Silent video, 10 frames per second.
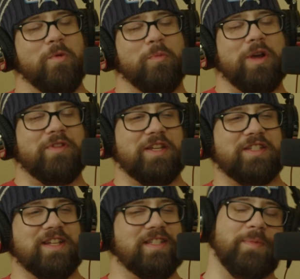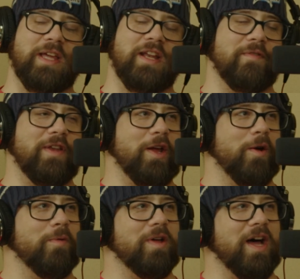We briefly discussed at the beginning of the
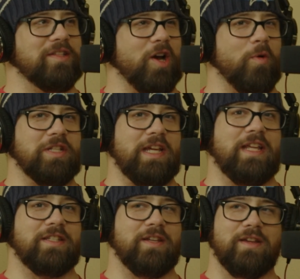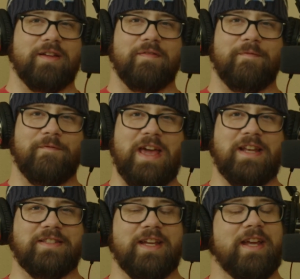video, Star Wars is
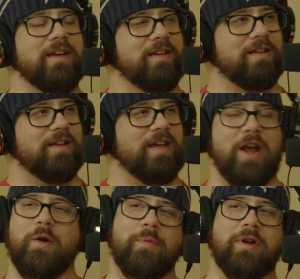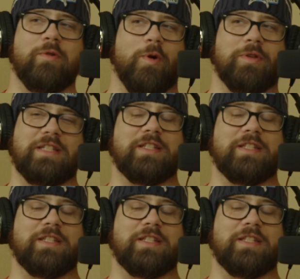fantasy. I don't know why I put it in quotes. No.